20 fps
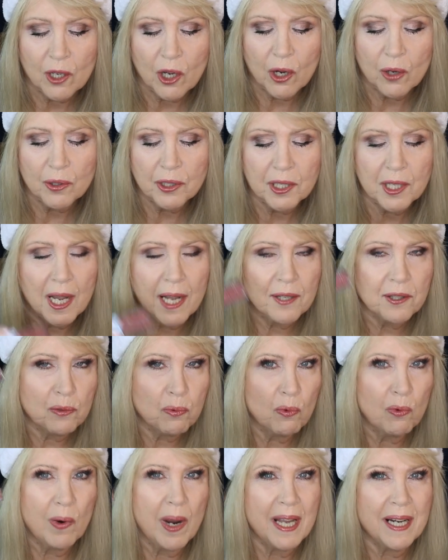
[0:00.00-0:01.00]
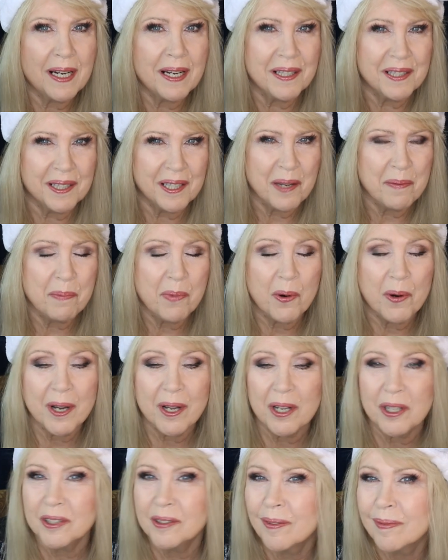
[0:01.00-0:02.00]
Kosas Wet Lip
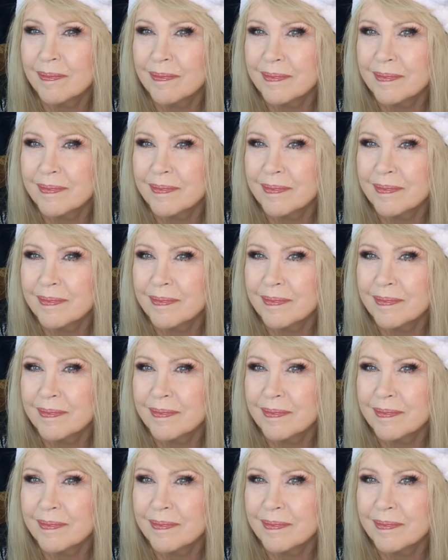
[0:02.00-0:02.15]
Oil.